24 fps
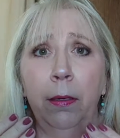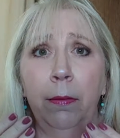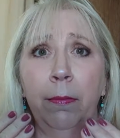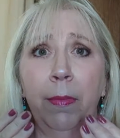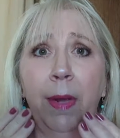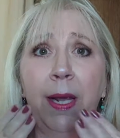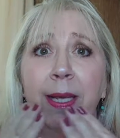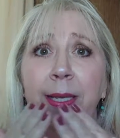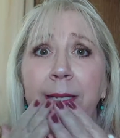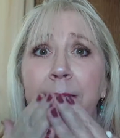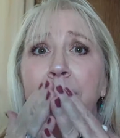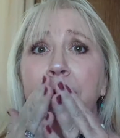
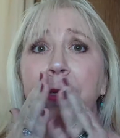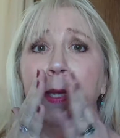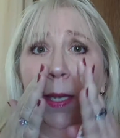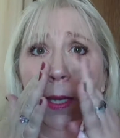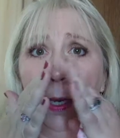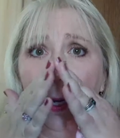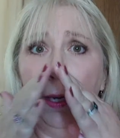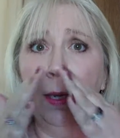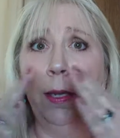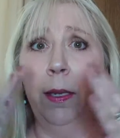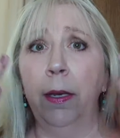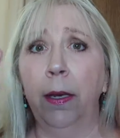my
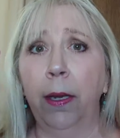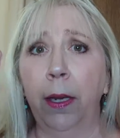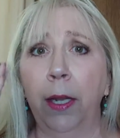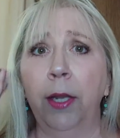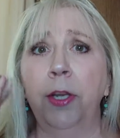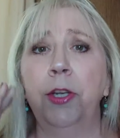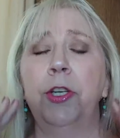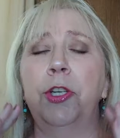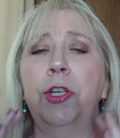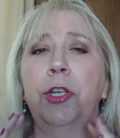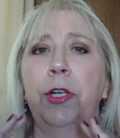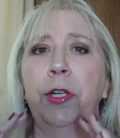skin
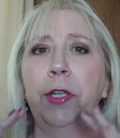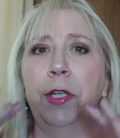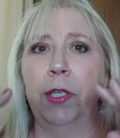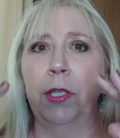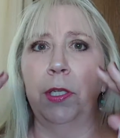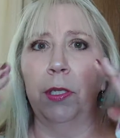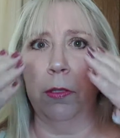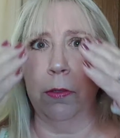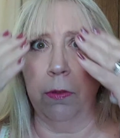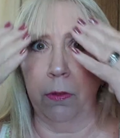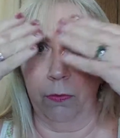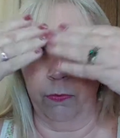and
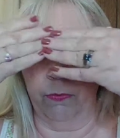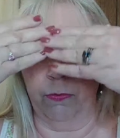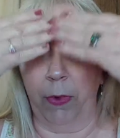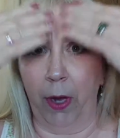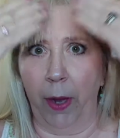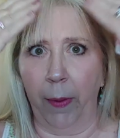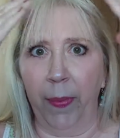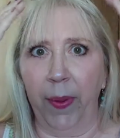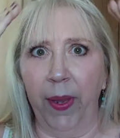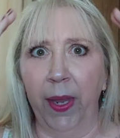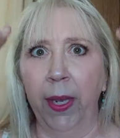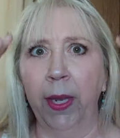just
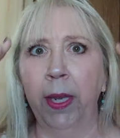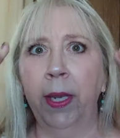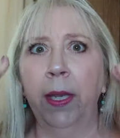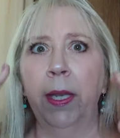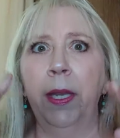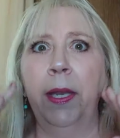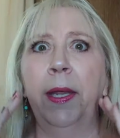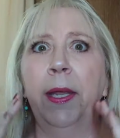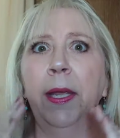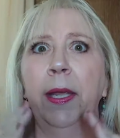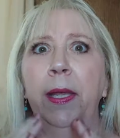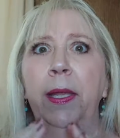rubbing
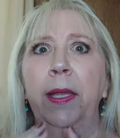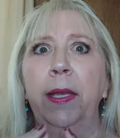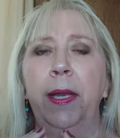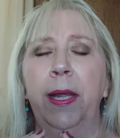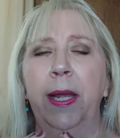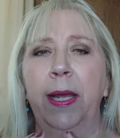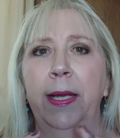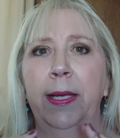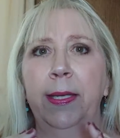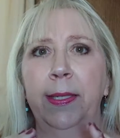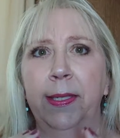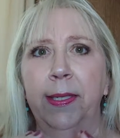it in
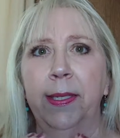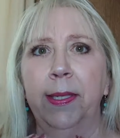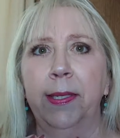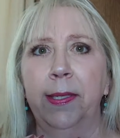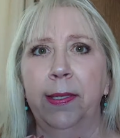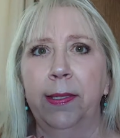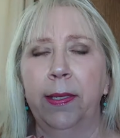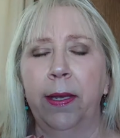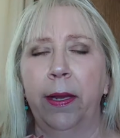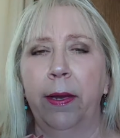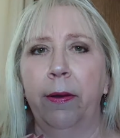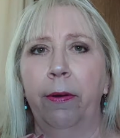as a
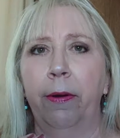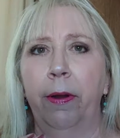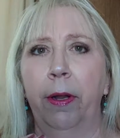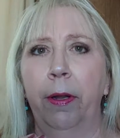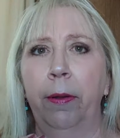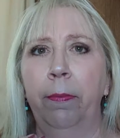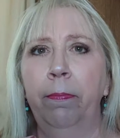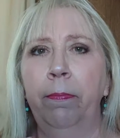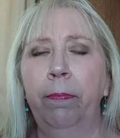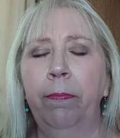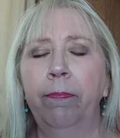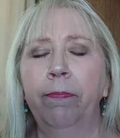
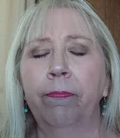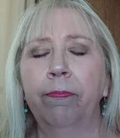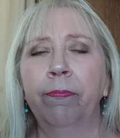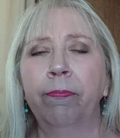serum,